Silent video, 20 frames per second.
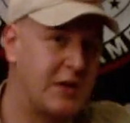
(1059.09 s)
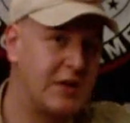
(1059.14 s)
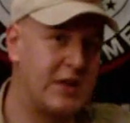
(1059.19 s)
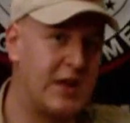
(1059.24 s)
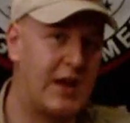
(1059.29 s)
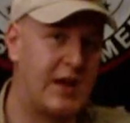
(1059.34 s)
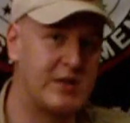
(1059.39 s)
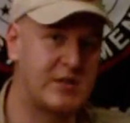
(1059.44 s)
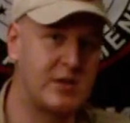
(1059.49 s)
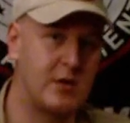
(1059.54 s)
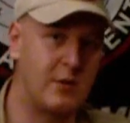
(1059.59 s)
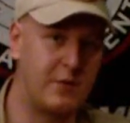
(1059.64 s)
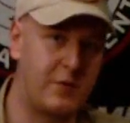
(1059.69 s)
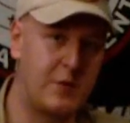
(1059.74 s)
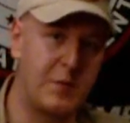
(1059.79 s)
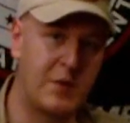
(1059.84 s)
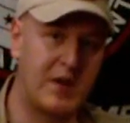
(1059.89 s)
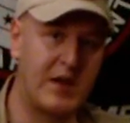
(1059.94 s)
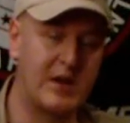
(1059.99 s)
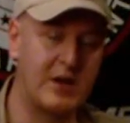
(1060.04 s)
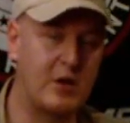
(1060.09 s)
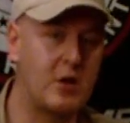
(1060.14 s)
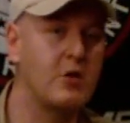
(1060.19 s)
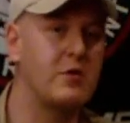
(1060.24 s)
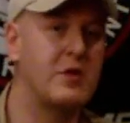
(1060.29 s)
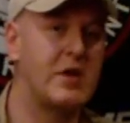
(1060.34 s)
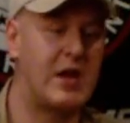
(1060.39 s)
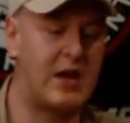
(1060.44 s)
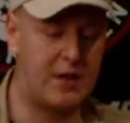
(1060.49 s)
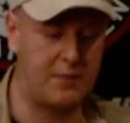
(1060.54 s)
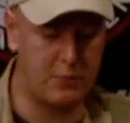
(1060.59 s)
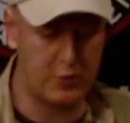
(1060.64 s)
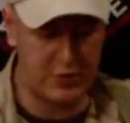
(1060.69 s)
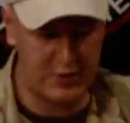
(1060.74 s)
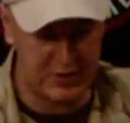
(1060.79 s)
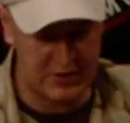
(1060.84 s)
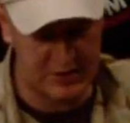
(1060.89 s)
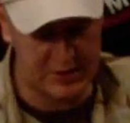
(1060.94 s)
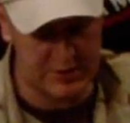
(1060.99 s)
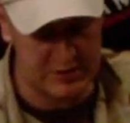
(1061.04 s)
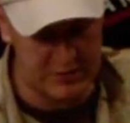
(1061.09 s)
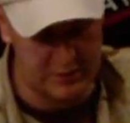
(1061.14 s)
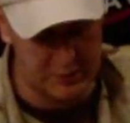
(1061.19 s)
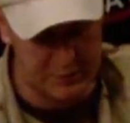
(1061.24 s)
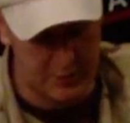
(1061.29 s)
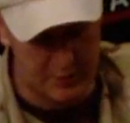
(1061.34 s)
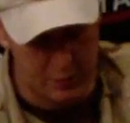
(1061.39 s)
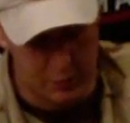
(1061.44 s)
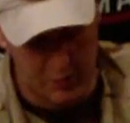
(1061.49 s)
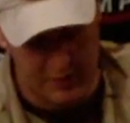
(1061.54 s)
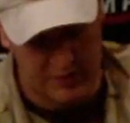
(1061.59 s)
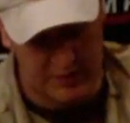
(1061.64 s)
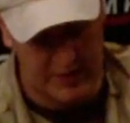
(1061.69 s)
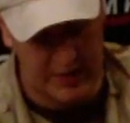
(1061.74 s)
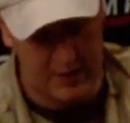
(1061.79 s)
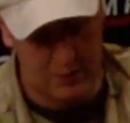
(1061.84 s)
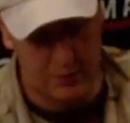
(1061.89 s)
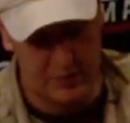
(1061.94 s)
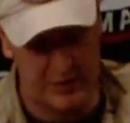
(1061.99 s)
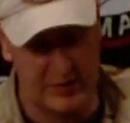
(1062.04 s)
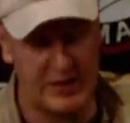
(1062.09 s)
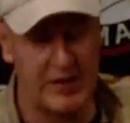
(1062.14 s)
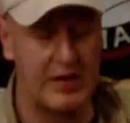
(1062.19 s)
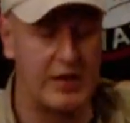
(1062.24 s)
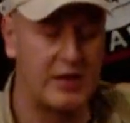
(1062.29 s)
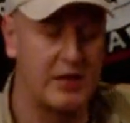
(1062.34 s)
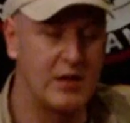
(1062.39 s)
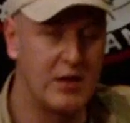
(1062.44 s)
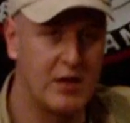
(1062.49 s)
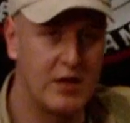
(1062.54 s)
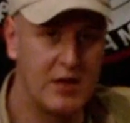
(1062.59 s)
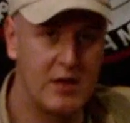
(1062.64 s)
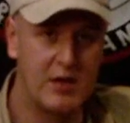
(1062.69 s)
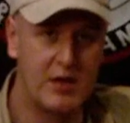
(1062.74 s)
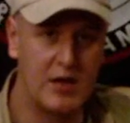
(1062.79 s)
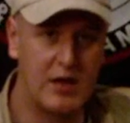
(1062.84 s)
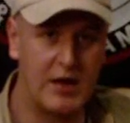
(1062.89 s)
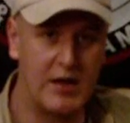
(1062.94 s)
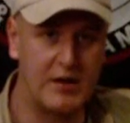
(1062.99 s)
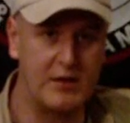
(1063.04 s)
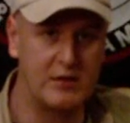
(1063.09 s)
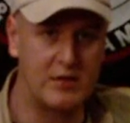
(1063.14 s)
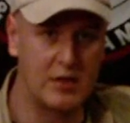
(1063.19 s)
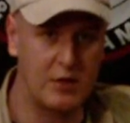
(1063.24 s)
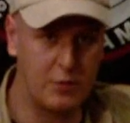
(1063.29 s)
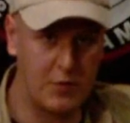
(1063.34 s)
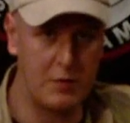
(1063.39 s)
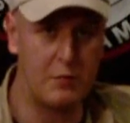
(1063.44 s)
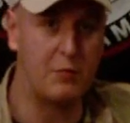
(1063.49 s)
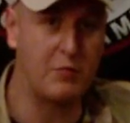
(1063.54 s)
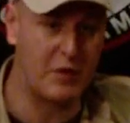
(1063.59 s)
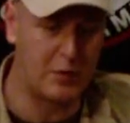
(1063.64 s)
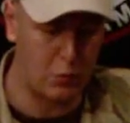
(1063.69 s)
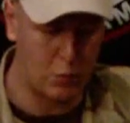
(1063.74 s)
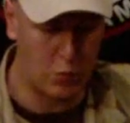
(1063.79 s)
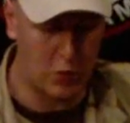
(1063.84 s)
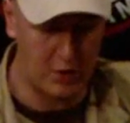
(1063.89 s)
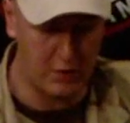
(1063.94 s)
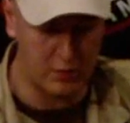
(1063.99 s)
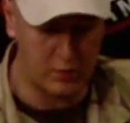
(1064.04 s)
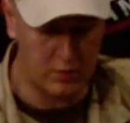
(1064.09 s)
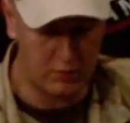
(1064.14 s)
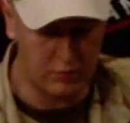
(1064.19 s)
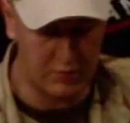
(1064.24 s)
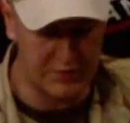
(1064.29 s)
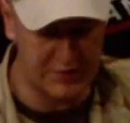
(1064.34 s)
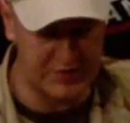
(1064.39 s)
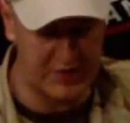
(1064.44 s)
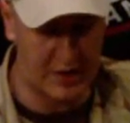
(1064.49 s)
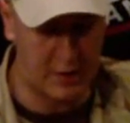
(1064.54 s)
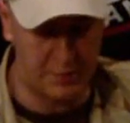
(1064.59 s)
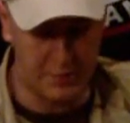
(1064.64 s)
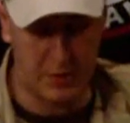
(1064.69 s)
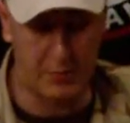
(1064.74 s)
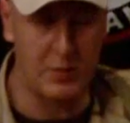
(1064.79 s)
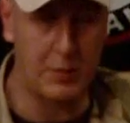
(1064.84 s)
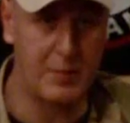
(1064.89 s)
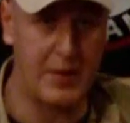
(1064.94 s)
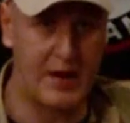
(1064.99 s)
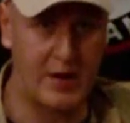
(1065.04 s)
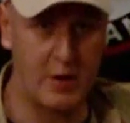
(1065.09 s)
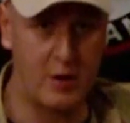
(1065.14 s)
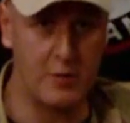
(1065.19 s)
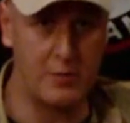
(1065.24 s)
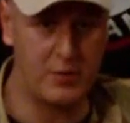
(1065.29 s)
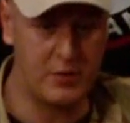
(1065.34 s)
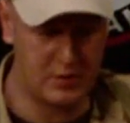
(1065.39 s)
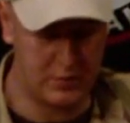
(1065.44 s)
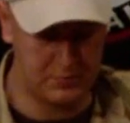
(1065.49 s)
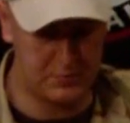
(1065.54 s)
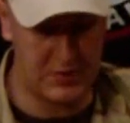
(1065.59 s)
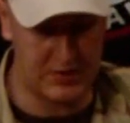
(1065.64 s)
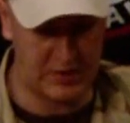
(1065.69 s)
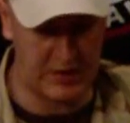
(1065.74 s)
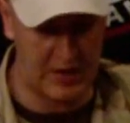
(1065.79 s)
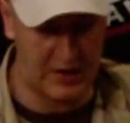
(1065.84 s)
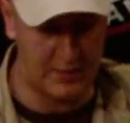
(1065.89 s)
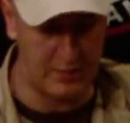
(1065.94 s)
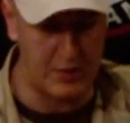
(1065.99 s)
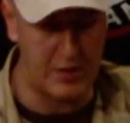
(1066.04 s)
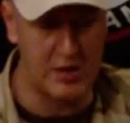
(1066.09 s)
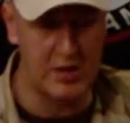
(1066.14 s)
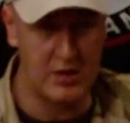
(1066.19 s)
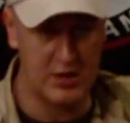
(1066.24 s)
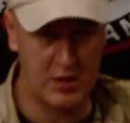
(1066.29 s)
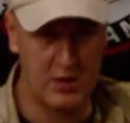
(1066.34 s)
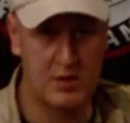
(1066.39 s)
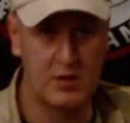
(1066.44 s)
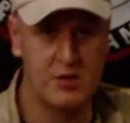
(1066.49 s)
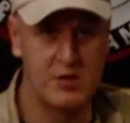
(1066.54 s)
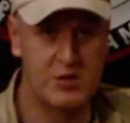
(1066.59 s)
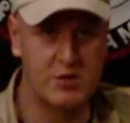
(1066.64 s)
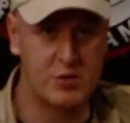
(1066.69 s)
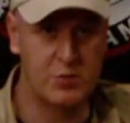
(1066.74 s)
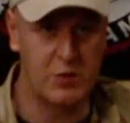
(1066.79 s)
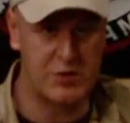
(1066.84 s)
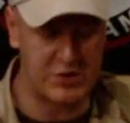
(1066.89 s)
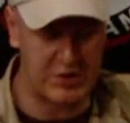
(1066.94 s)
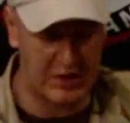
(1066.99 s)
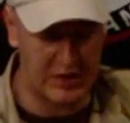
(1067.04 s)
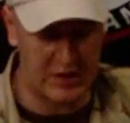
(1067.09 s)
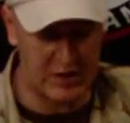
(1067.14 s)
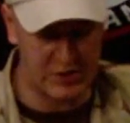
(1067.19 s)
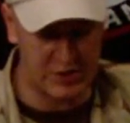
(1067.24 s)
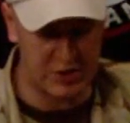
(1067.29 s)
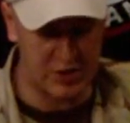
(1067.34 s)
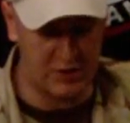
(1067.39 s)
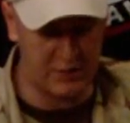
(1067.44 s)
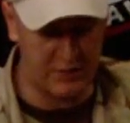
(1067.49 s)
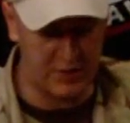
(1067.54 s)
one in there, so if you're playing a long game, what you can actually do is pop one in there, and when one runs out, pop the back open mid-game, switch the connection